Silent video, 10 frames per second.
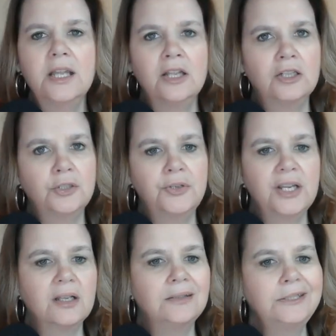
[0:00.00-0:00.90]

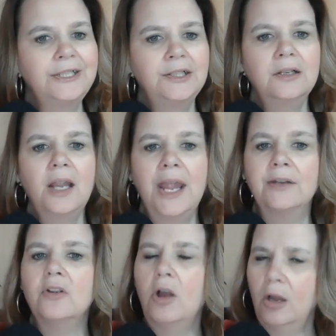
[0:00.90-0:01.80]
including clear
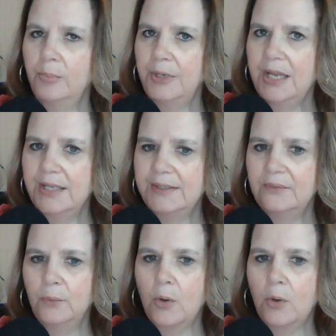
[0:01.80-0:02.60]
and comprehensive